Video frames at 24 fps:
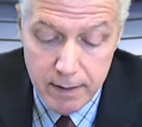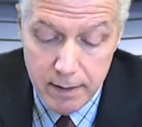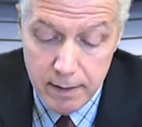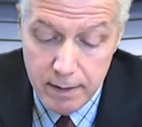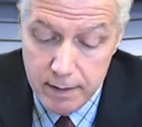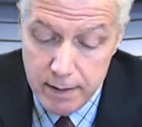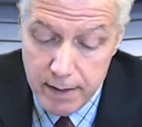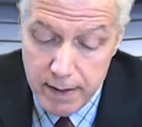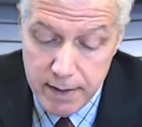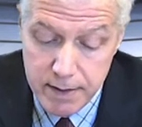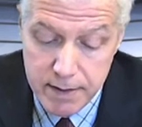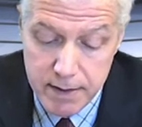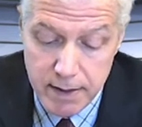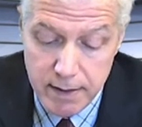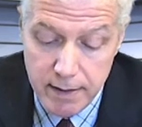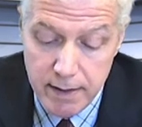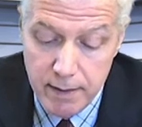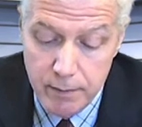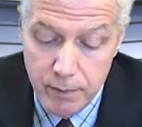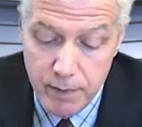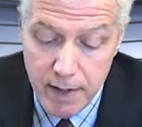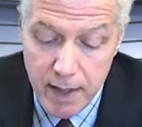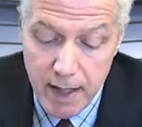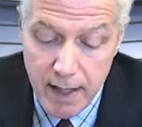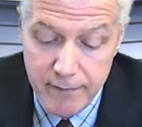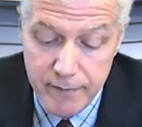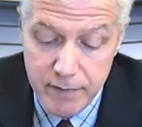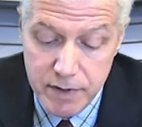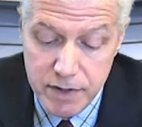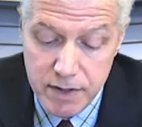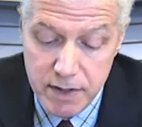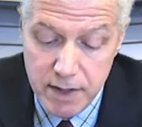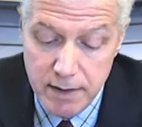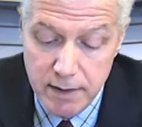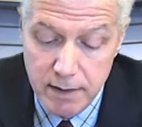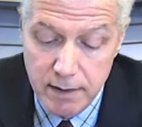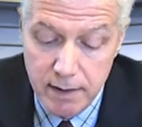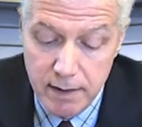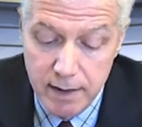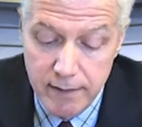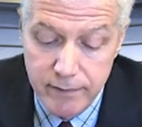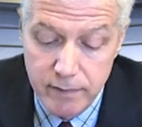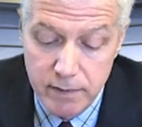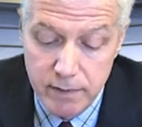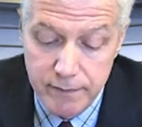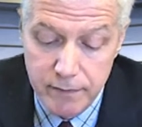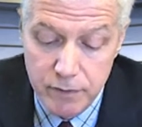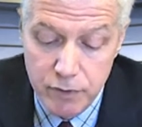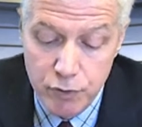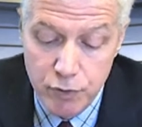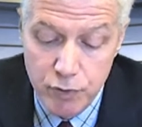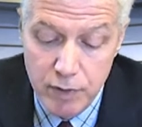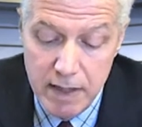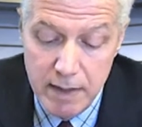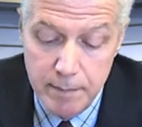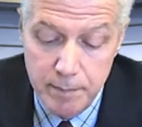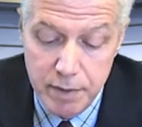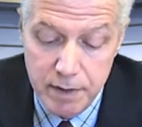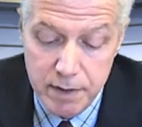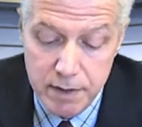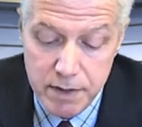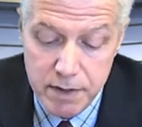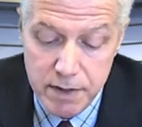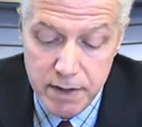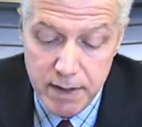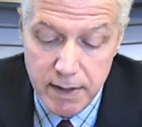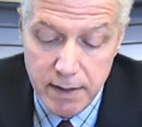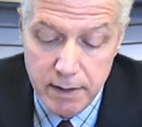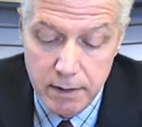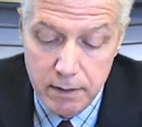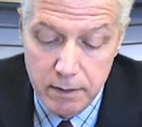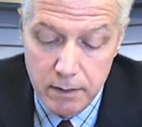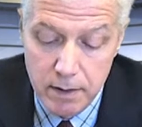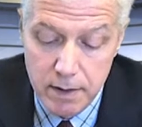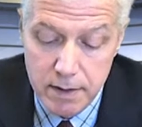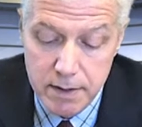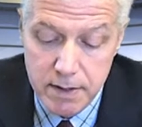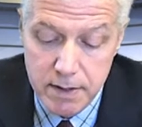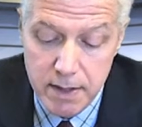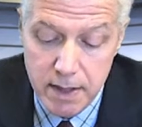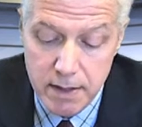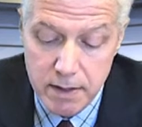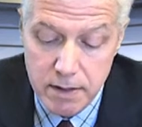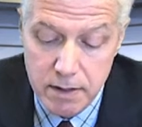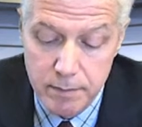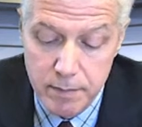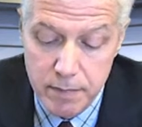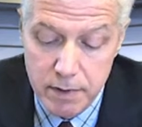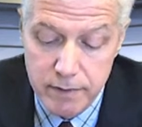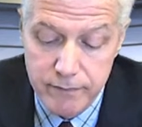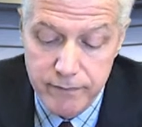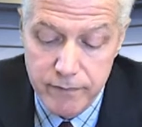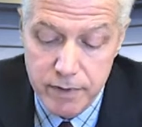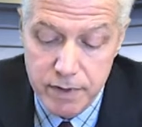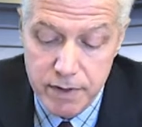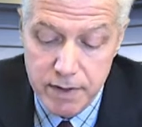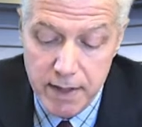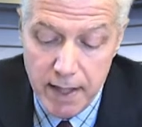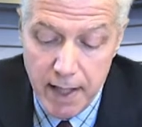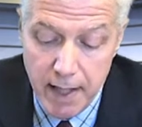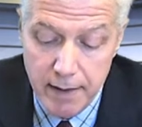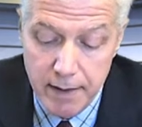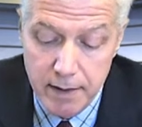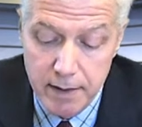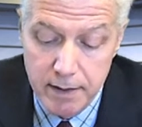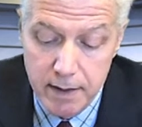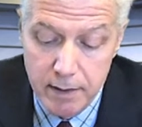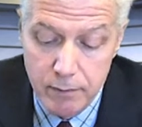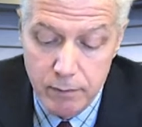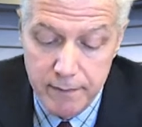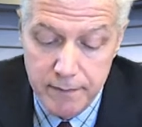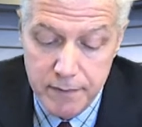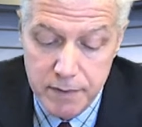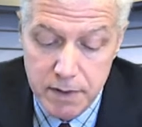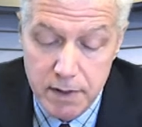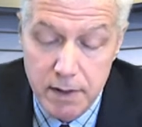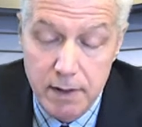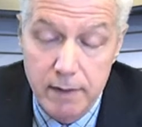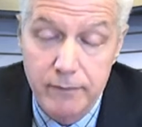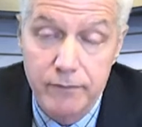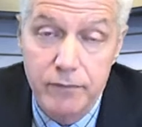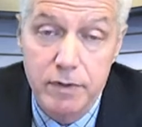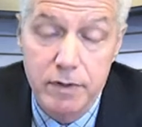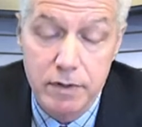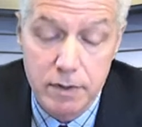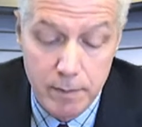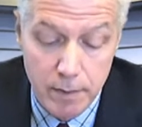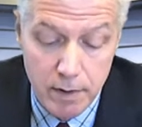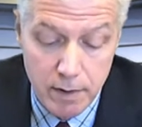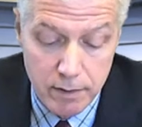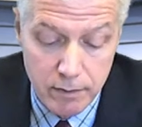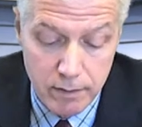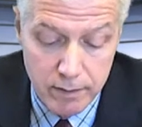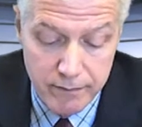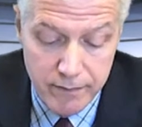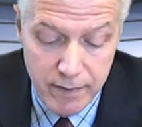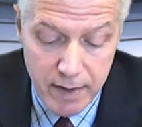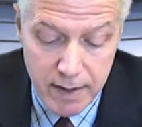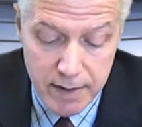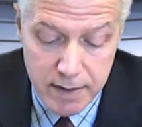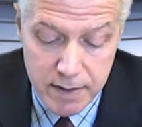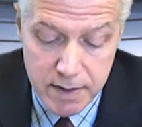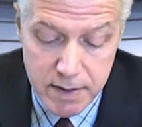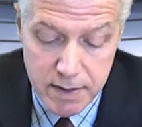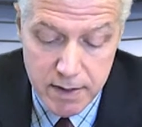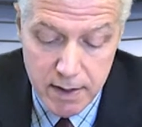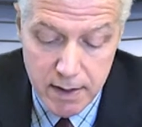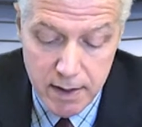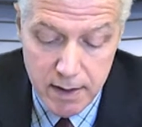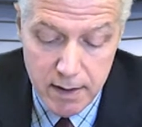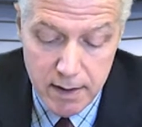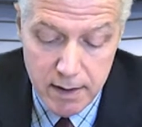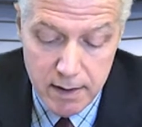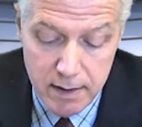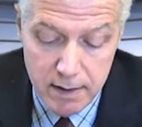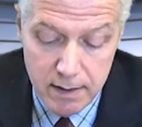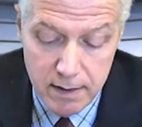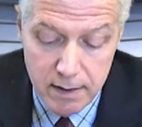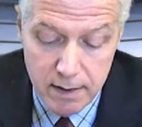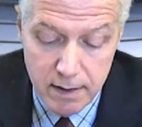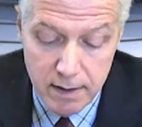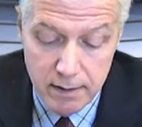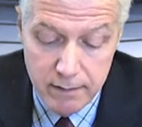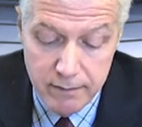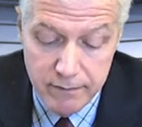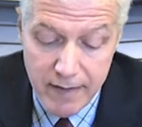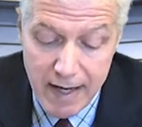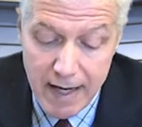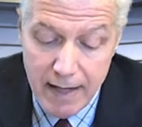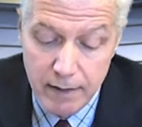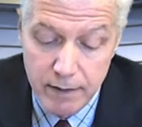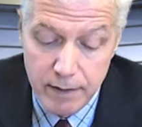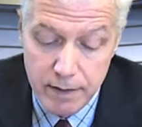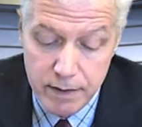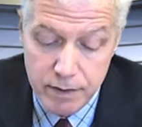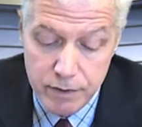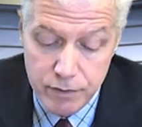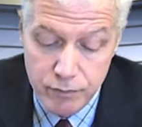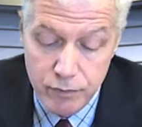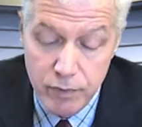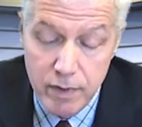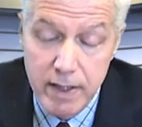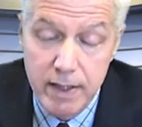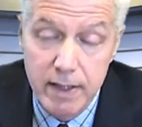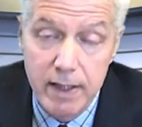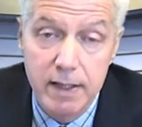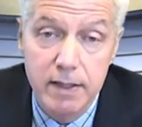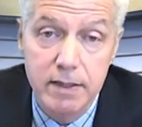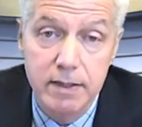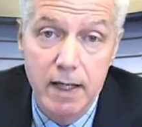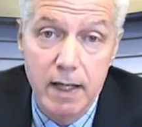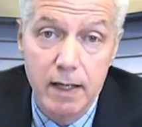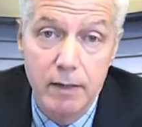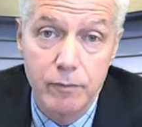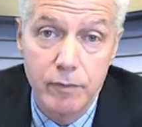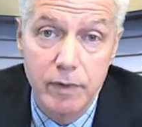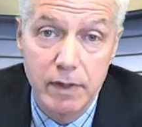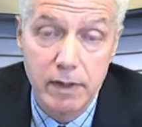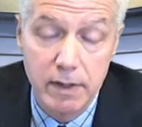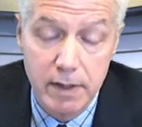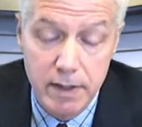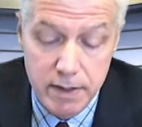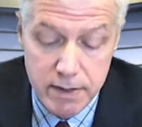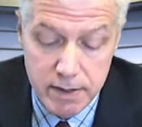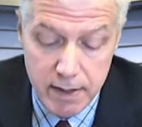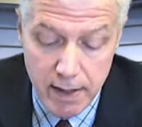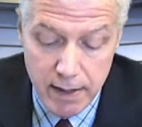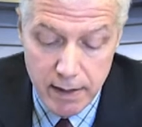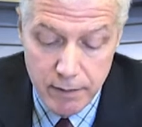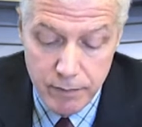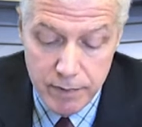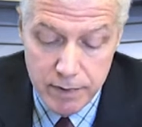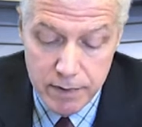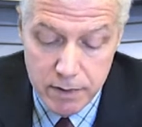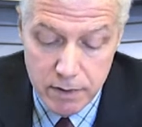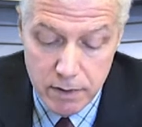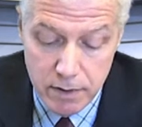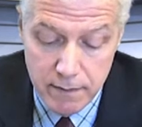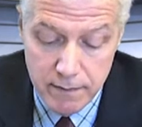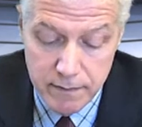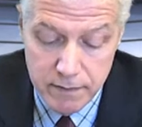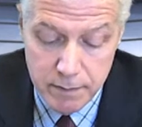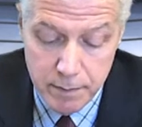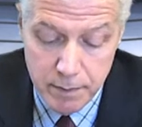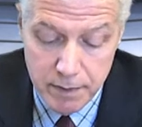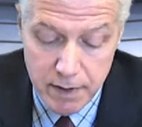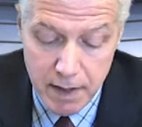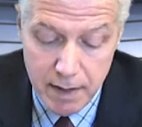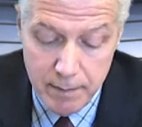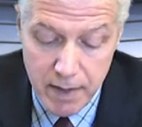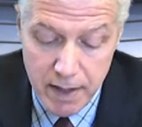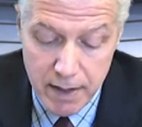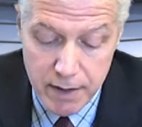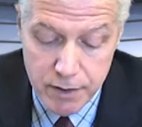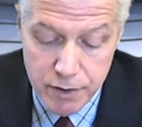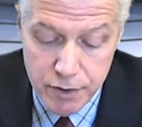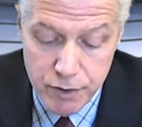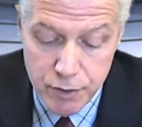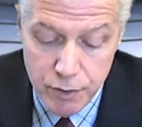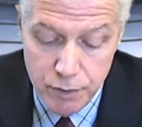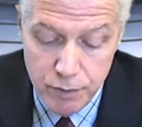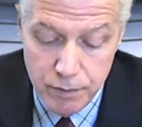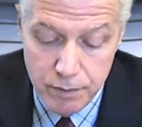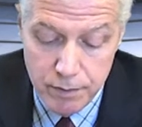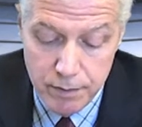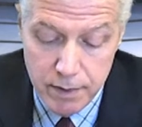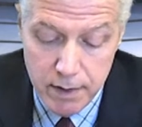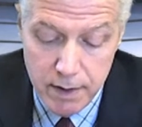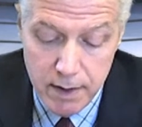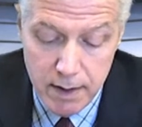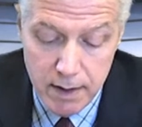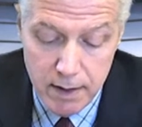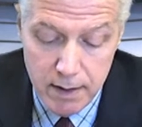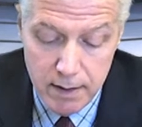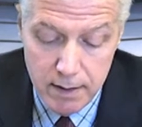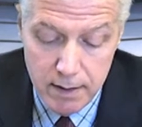They said that we haven't seen the level of creep in cedent loss estimates for Sandy that we've seen for some other events. Validus Re has not released any reserves, but they may soon.